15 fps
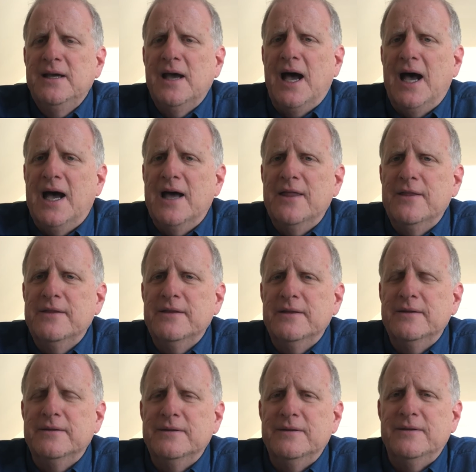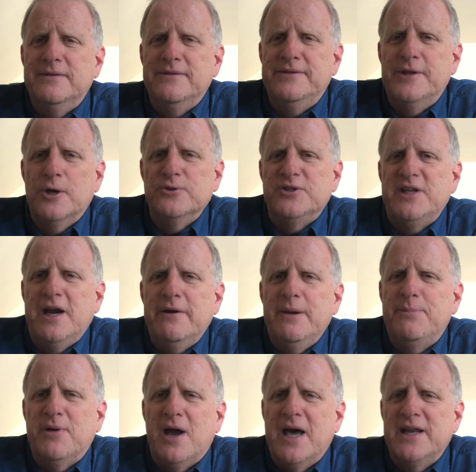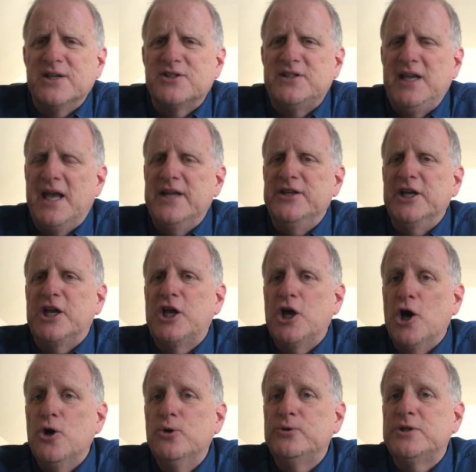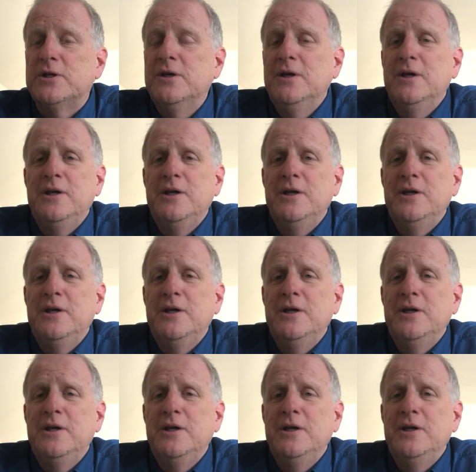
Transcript: Those dairy products tend to coat